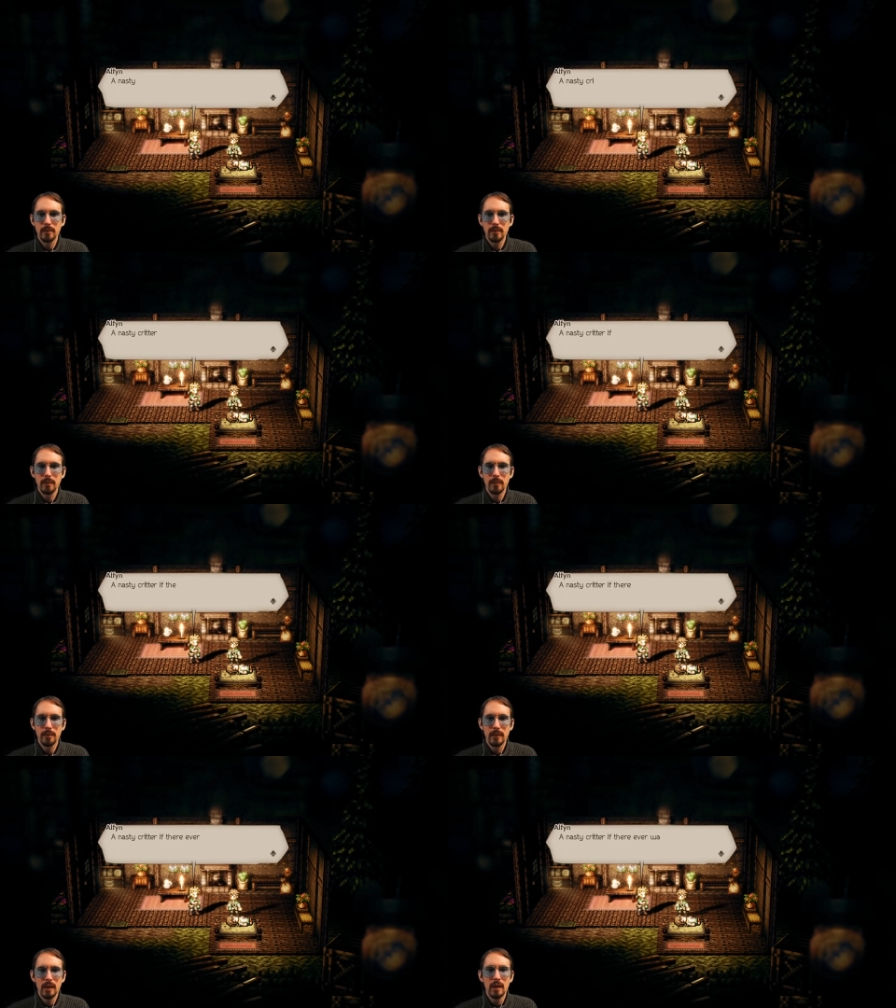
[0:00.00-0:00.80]
Hmm.
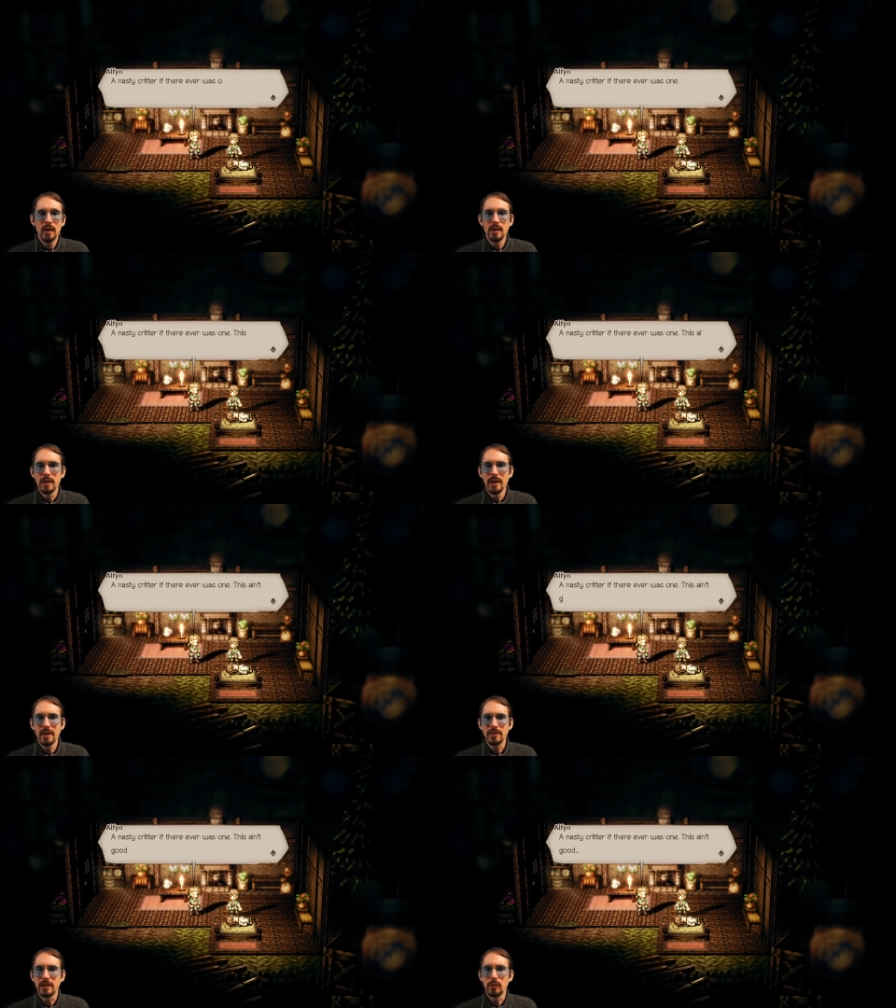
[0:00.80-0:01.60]
A
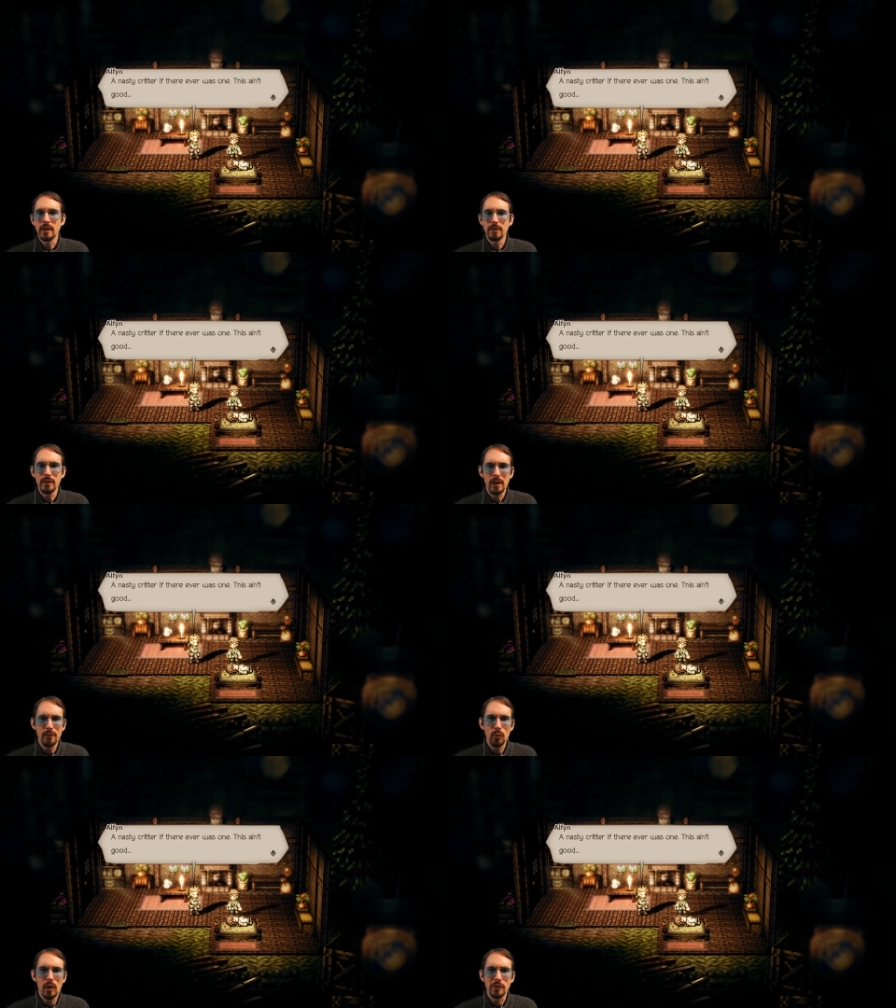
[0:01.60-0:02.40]
nasty critter if there
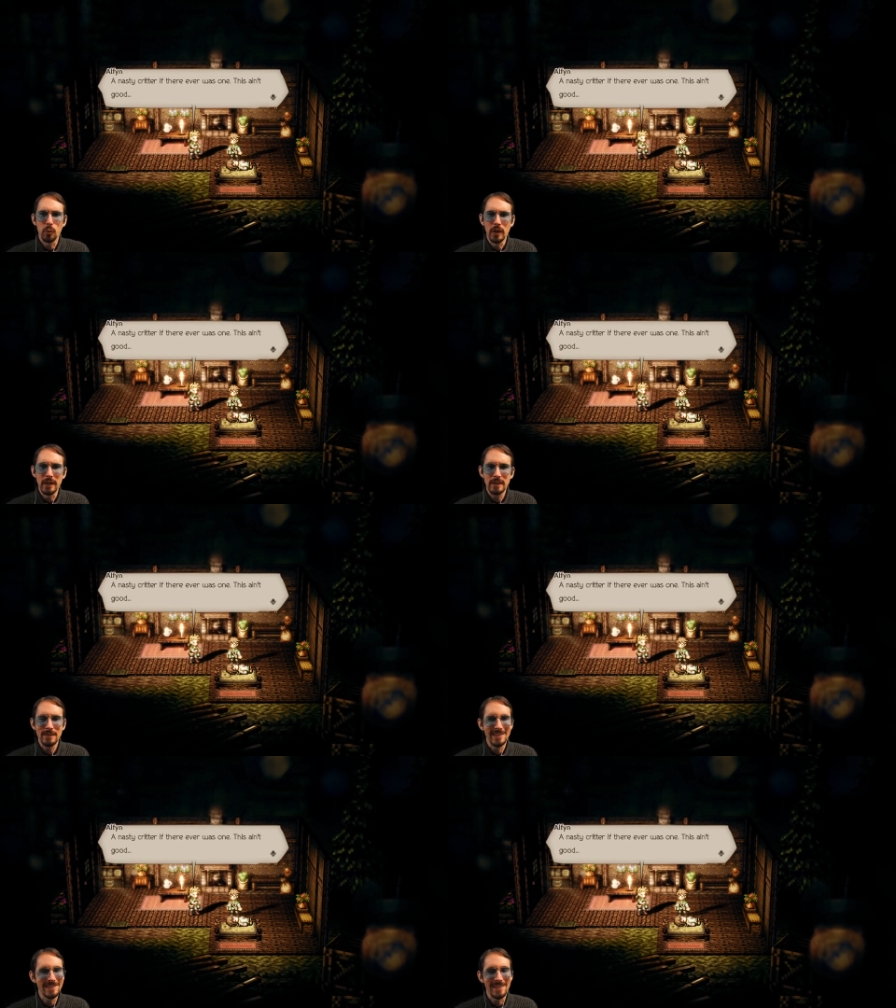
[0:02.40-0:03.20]
ever was one.
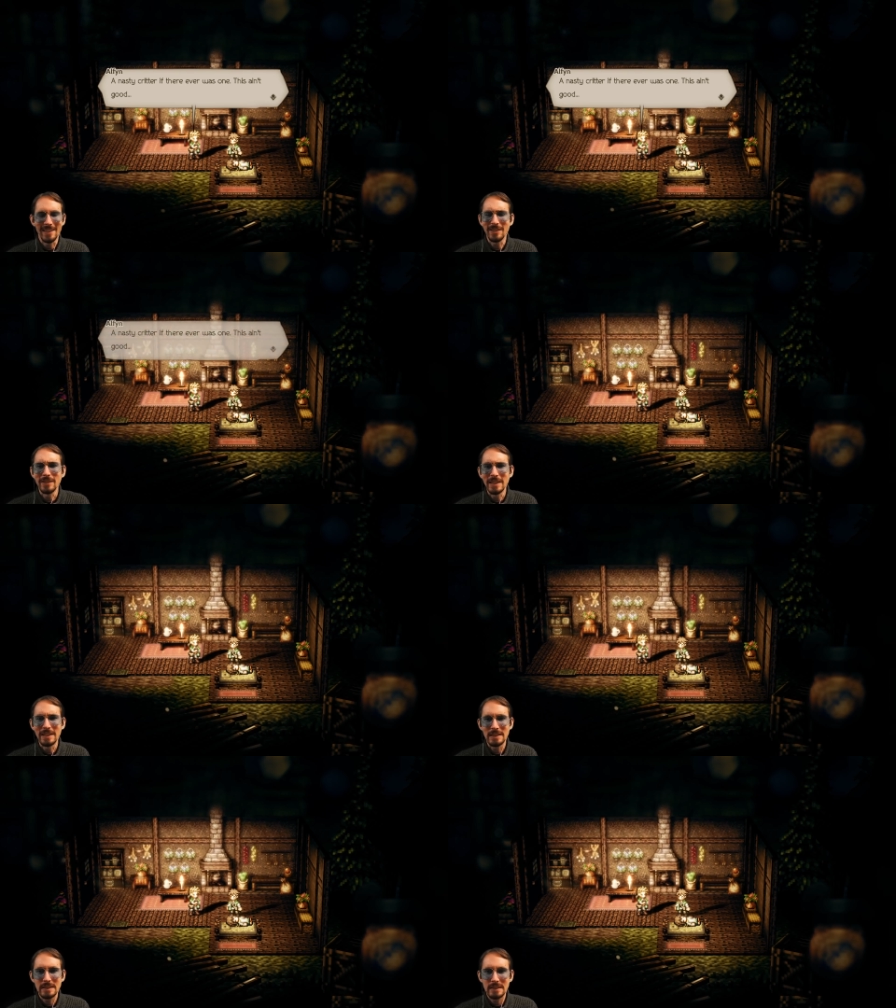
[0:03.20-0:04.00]
This ain't
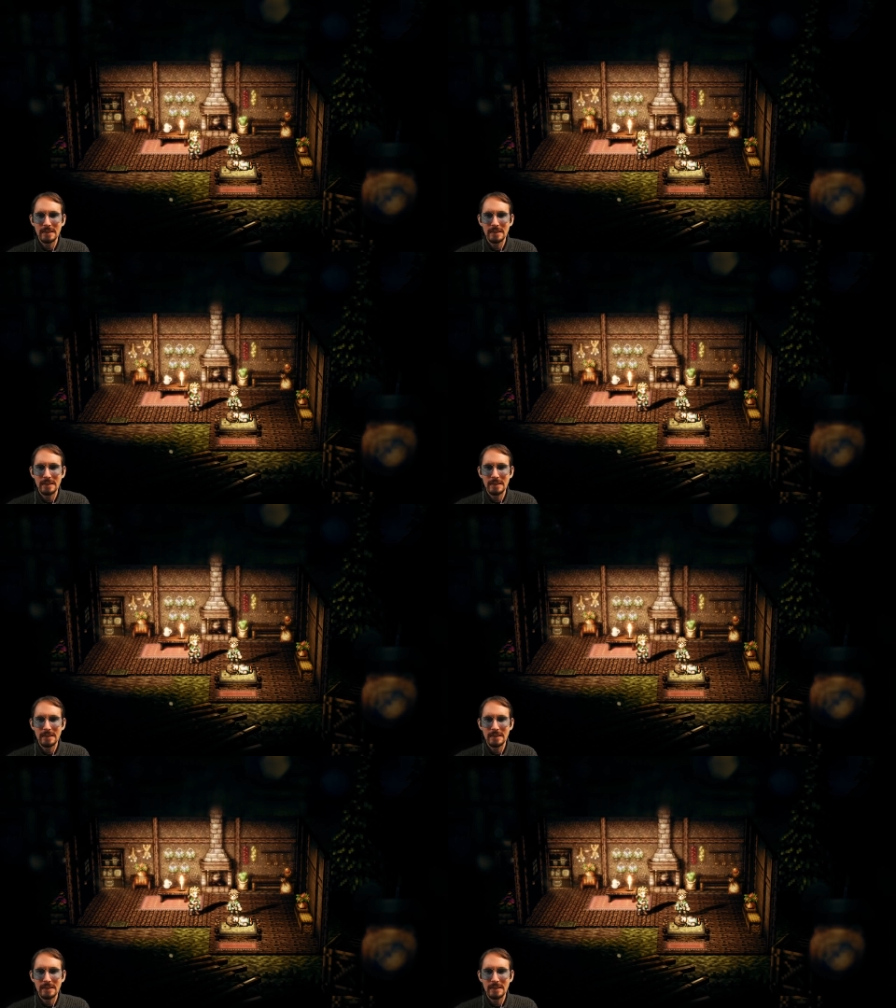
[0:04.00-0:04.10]
good.